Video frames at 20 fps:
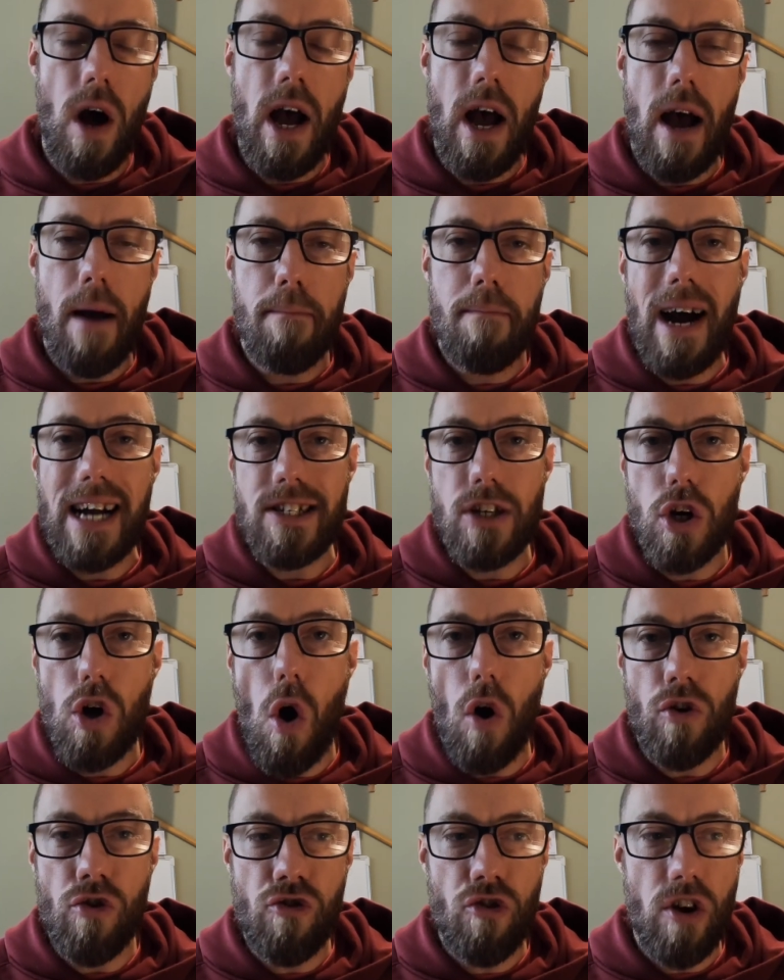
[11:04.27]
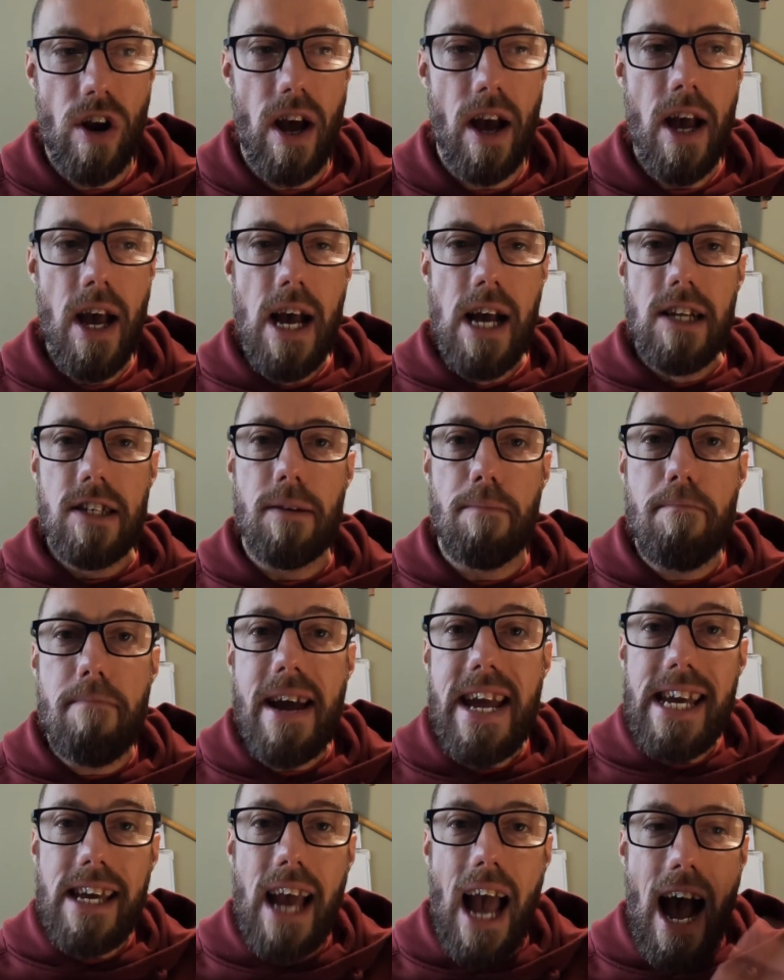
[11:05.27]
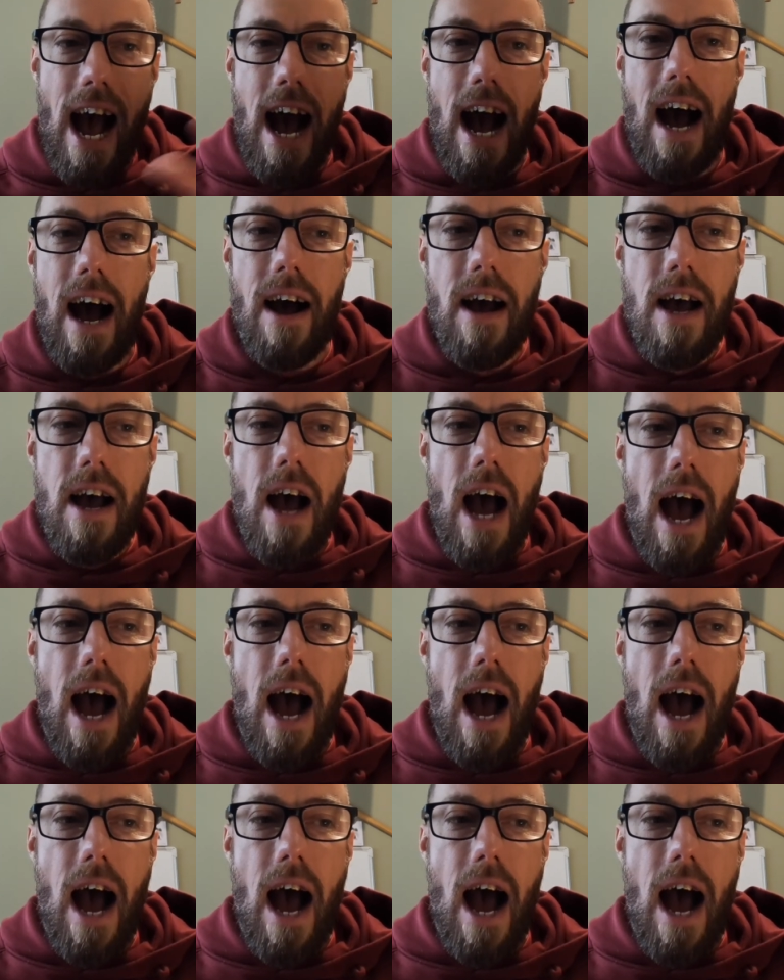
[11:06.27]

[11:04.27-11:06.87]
mitochondria to make our